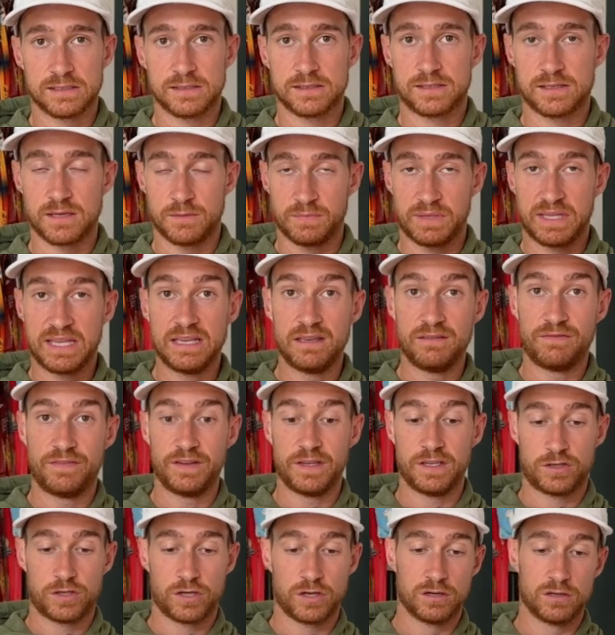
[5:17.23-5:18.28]
some key
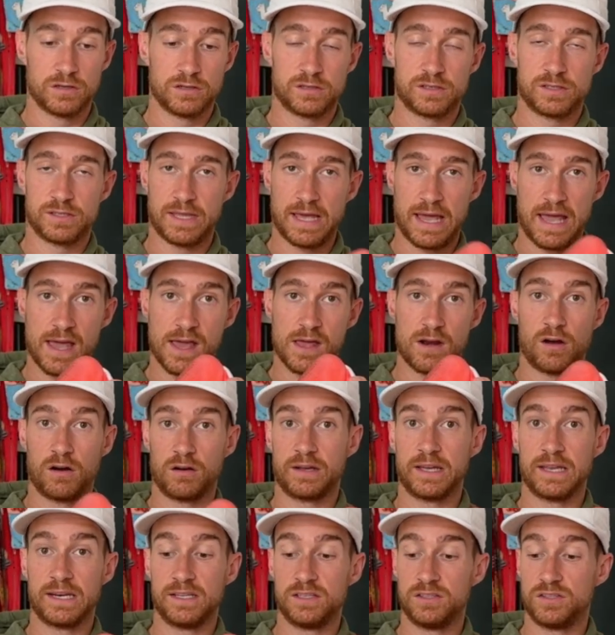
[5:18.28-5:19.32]
features that I'll
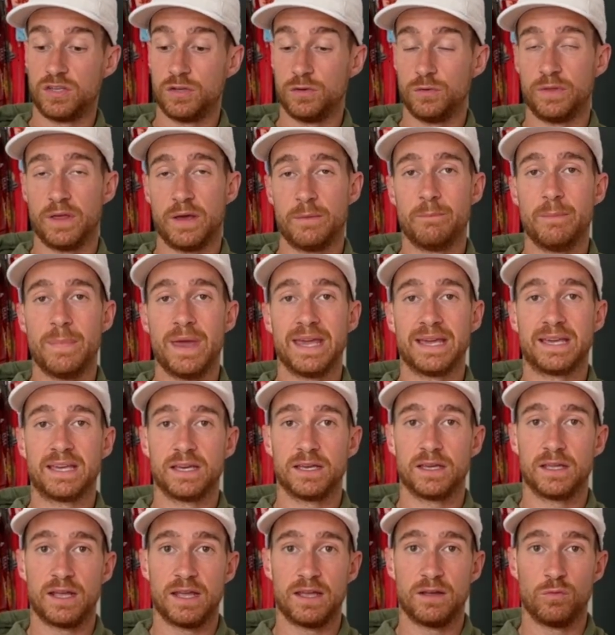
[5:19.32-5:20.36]
get into that make
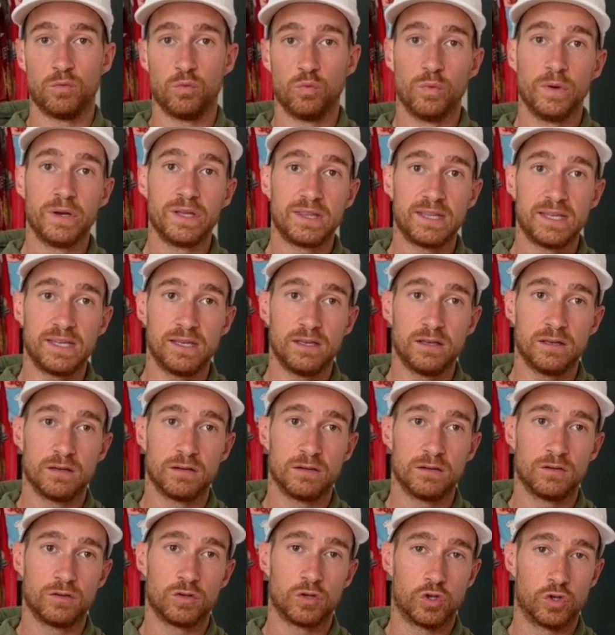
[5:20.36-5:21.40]
it a really
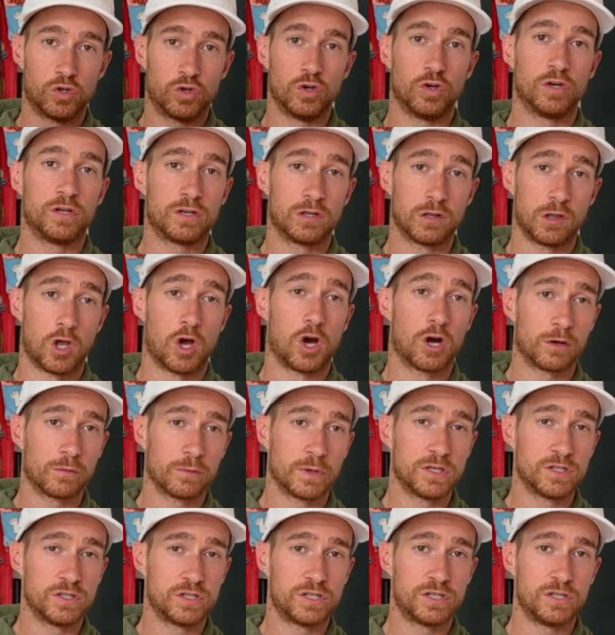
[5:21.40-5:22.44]
good long
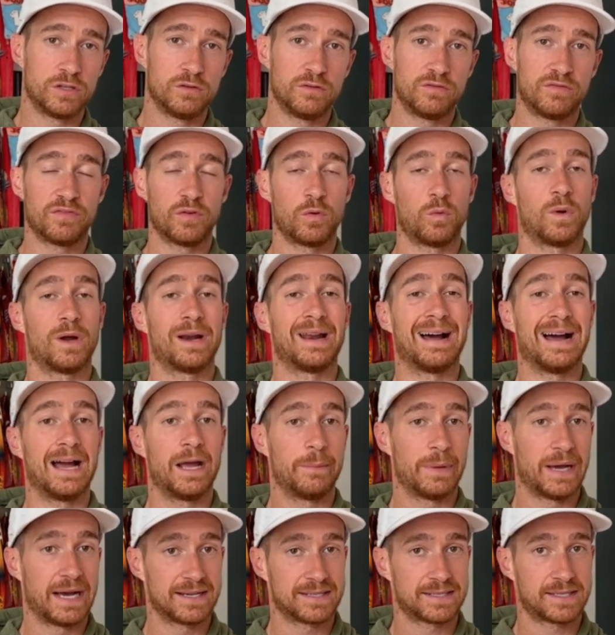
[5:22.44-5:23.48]
run shoe for what
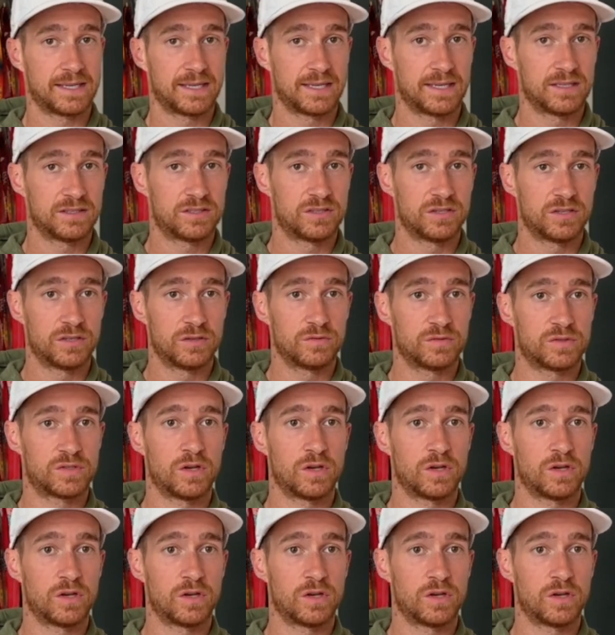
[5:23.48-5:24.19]
I'm asking it to do.